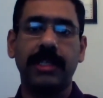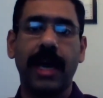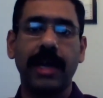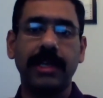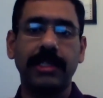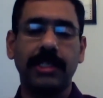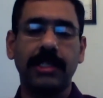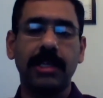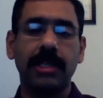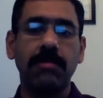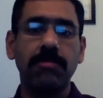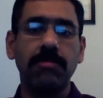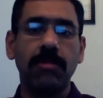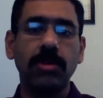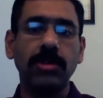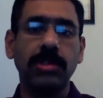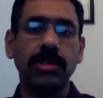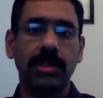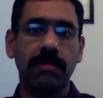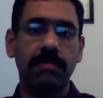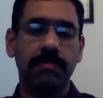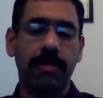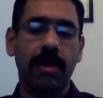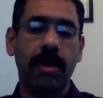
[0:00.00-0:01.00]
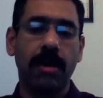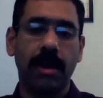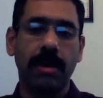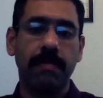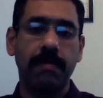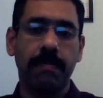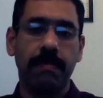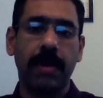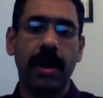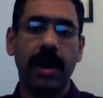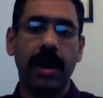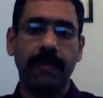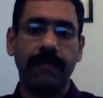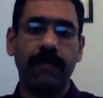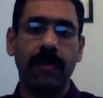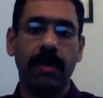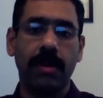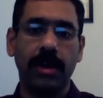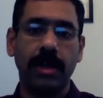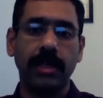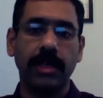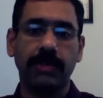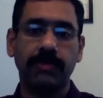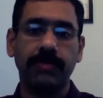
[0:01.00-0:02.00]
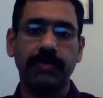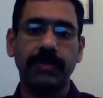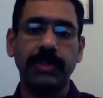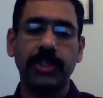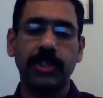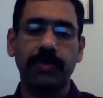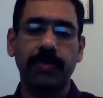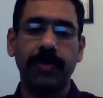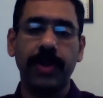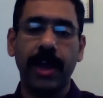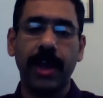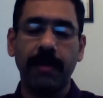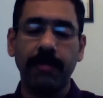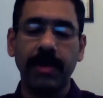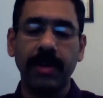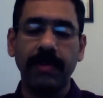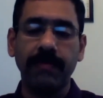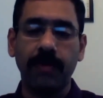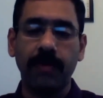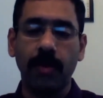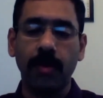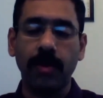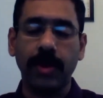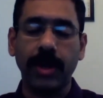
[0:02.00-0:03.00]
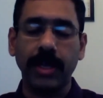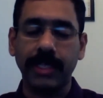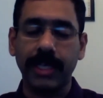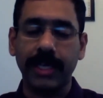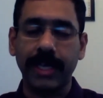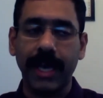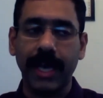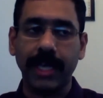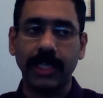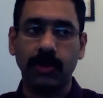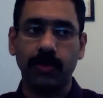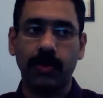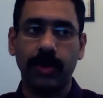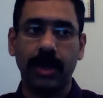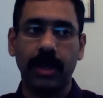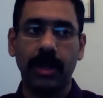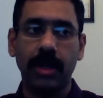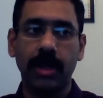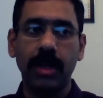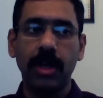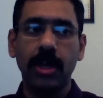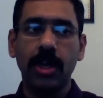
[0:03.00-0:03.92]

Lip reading: That's the most important part for us, which we have been focusing as well.